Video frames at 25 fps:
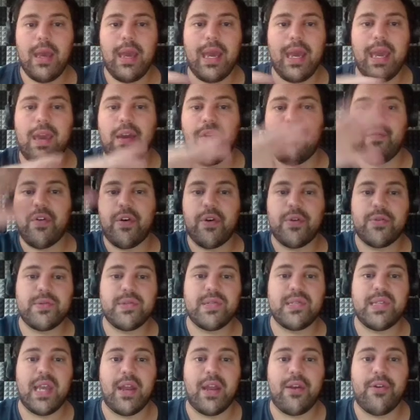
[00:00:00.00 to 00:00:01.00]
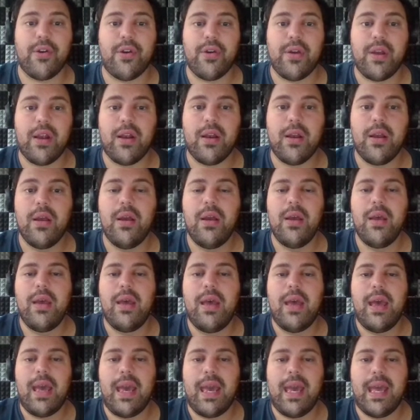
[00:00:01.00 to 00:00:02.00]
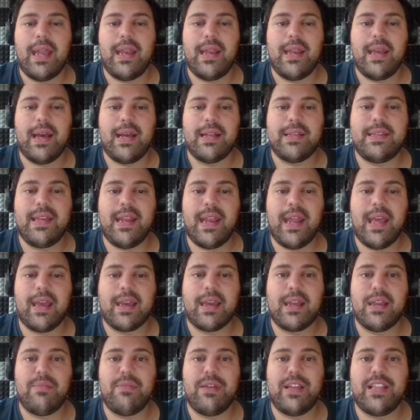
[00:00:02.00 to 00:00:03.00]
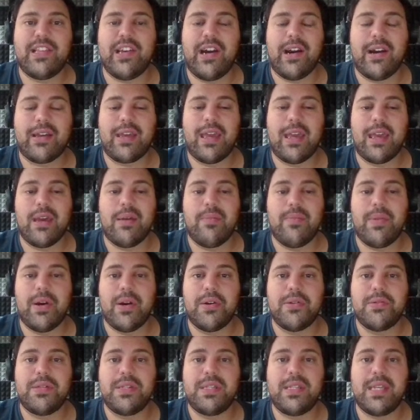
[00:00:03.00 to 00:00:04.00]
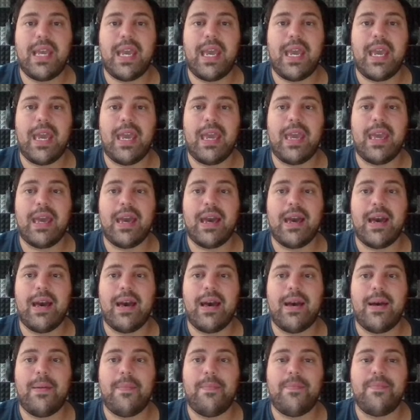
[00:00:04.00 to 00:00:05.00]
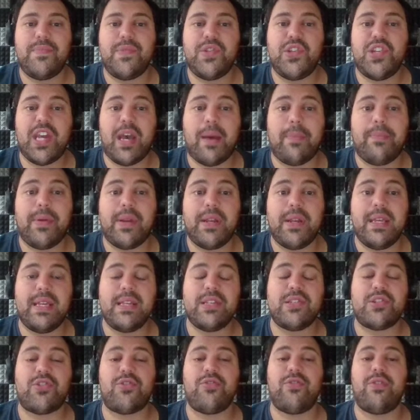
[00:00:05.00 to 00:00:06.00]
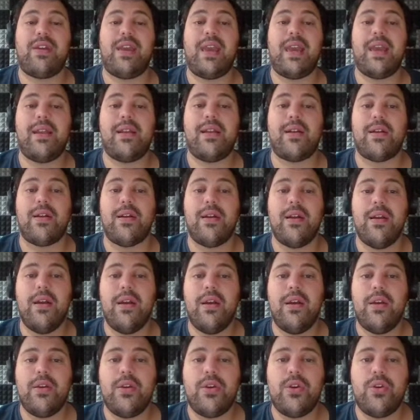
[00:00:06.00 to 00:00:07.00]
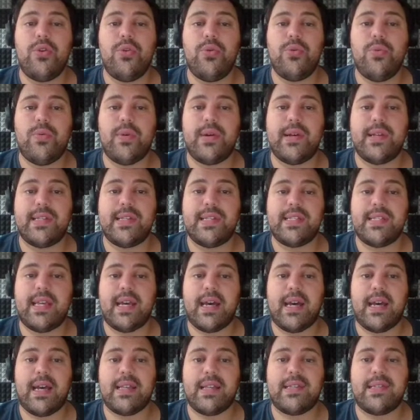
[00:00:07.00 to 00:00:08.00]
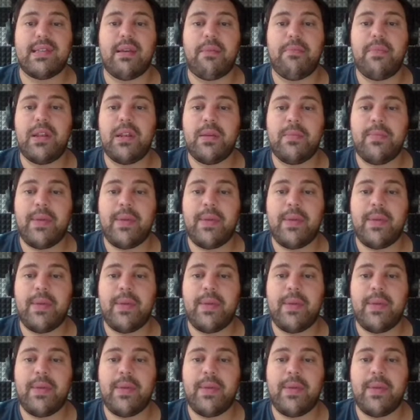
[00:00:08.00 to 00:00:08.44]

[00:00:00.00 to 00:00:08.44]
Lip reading: Hey folks, Sandro here, and today I'm going to be talking about a Japanese creator who was summoned